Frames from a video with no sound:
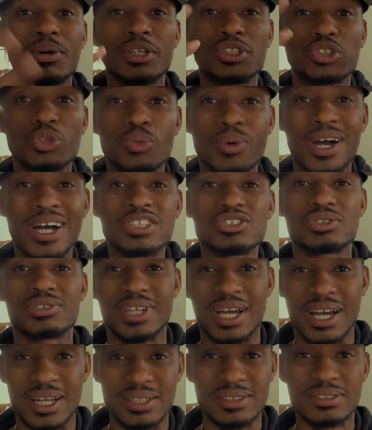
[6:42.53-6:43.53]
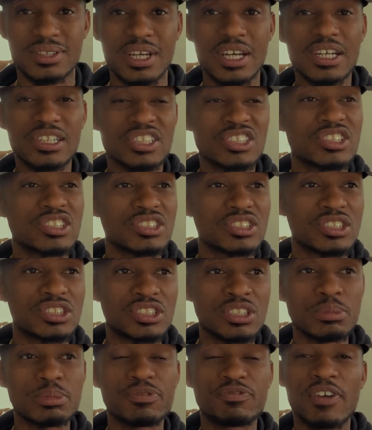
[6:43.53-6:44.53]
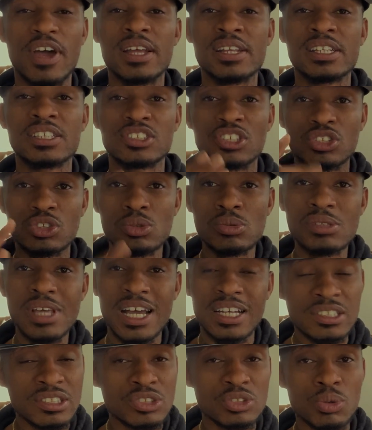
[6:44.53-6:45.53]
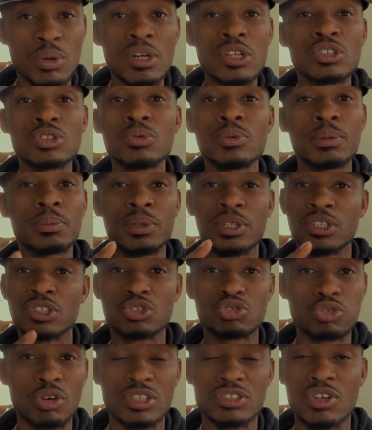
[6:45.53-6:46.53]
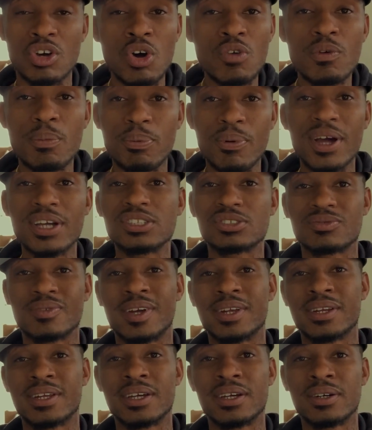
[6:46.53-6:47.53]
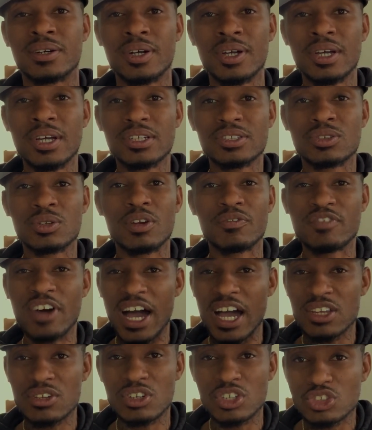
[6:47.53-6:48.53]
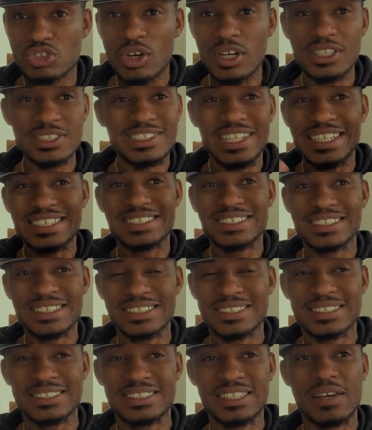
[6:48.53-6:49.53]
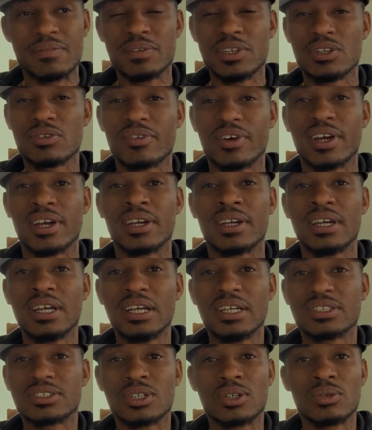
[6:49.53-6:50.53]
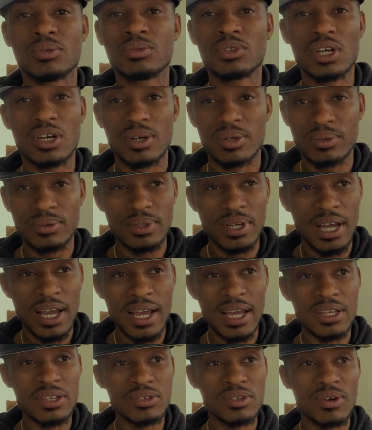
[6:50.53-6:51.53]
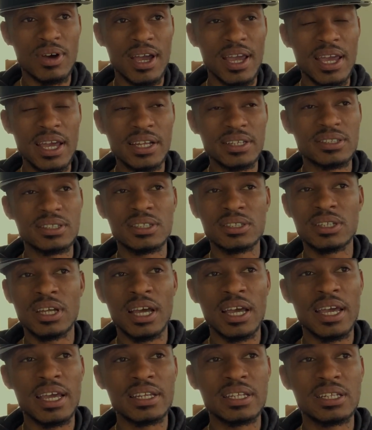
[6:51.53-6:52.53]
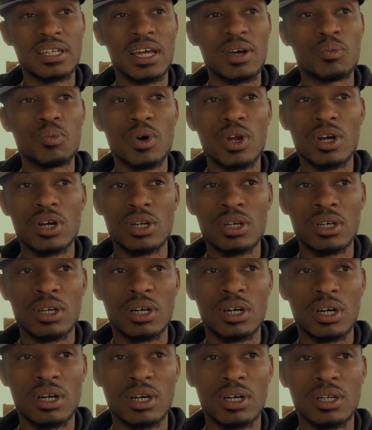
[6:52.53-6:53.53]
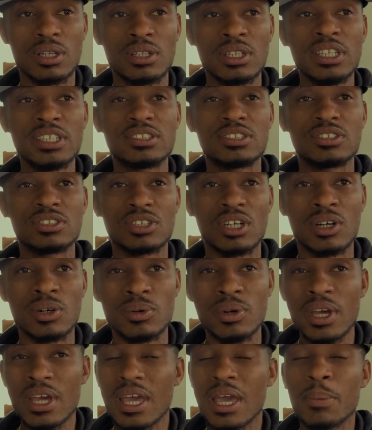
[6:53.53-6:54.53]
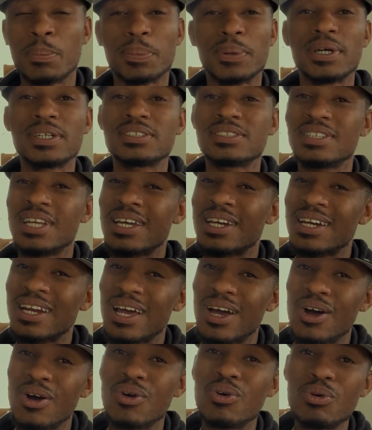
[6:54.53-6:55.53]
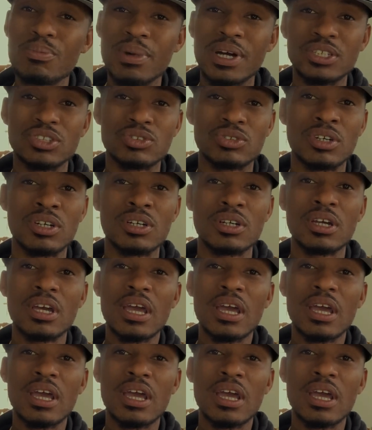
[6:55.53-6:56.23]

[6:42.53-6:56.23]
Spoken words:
$2,200, just because of the simple fact that it's a 2022 and because trucks are overpriced right now. So the value of the truck is like 60, 70 grand. So no, I had to let one of the leases go, and plus now that I own my truck,